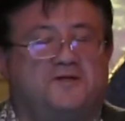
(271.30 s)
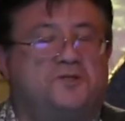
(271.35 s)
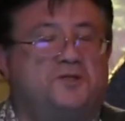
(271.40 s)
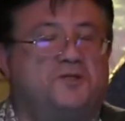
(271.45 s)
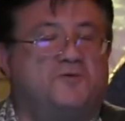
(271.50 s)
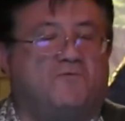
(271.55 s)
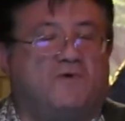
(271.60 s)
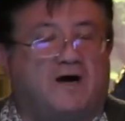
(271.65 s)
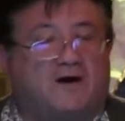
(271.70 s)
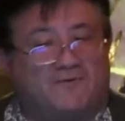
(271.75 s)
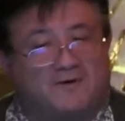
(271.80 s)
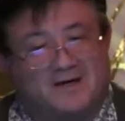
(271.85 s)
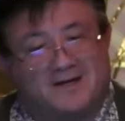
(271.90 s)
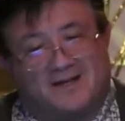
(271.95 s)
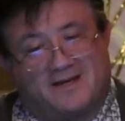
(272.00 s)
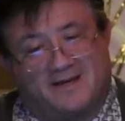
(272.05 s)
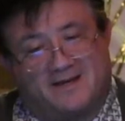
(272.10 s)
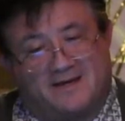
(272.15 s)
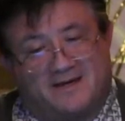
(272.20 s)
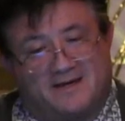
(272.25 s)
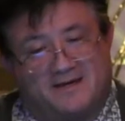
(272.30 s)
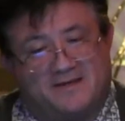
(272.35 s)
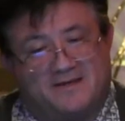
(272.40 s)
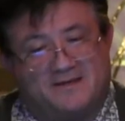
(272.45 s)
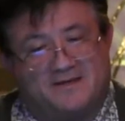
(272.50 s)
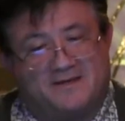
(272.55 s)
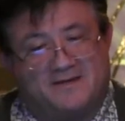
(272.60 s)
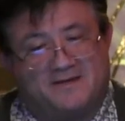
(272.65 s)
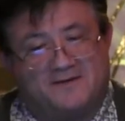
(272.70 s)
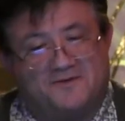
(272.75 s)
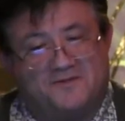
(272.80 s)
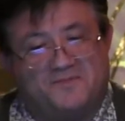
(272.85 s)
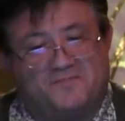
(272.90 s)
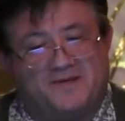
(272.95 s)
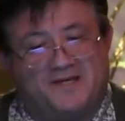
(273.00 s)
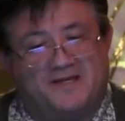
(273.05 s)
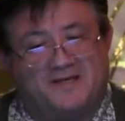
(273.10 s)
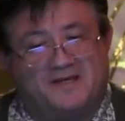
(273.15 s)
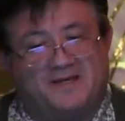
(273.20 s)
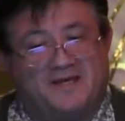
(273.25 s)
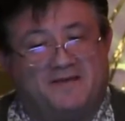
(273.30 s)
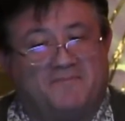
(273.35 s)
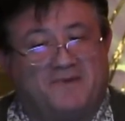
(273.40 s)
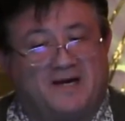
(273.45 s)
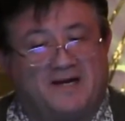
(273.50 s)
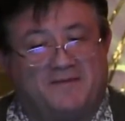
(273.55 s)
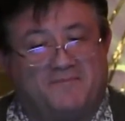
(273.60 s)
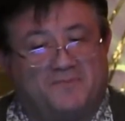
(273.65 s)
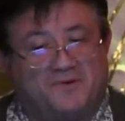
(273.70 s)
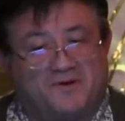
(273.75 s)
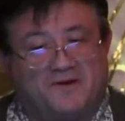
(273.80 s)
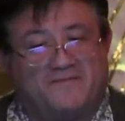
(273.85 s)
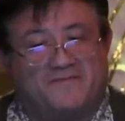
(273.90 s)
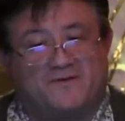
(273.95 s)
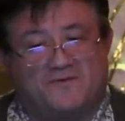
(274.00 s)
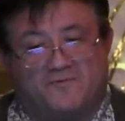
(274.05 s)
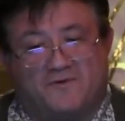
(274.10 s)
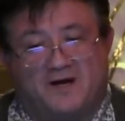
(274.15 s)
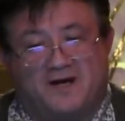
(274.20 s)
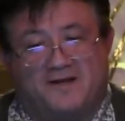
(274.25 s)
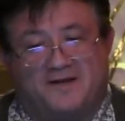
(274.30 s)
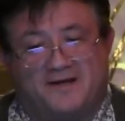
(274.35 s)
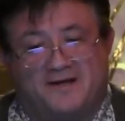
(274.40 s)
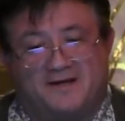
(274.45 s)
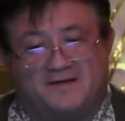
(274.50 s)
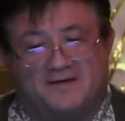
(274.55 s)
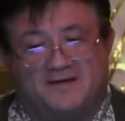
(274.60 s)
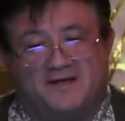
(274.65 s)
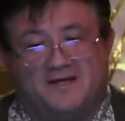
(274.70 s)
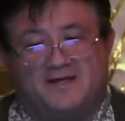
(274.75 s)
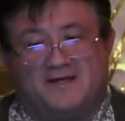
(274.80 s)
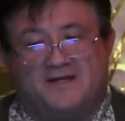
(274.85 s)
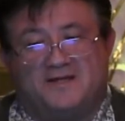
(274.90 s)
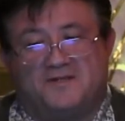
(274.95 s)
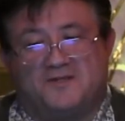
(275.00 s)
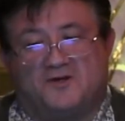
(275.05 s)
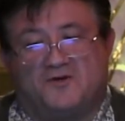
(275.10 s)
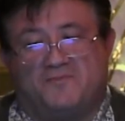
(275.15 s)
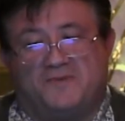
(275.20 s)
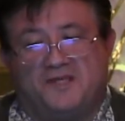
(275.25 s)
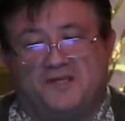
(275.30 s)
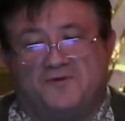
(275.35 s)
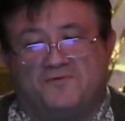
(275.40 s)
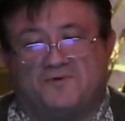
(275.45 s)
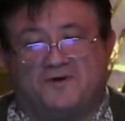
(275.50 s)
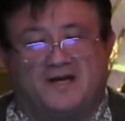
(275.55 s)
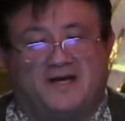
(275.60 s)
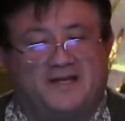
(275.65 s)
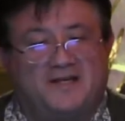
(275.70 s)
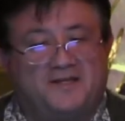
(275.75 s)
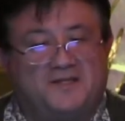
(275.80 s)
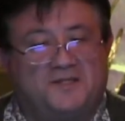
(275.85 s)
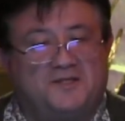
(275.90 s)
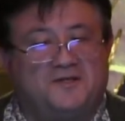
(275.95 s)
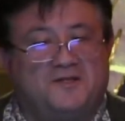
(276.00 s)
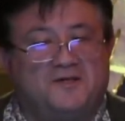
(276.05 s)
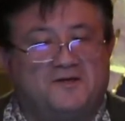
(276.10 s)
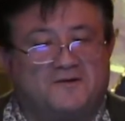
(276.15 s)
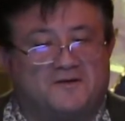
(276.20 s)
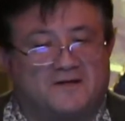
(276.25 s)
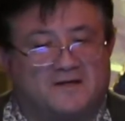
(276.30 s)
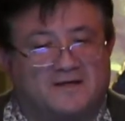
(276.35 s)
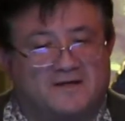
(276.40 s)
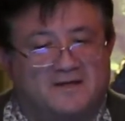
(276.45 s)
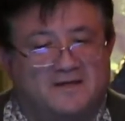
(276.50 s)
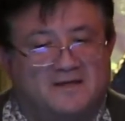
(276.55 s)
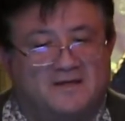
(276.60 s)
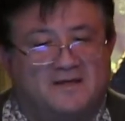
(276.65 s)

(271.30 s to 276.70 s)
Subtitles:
Your Chihuahua Galan, who's been in my employ for a while now, told me you were headed to New York.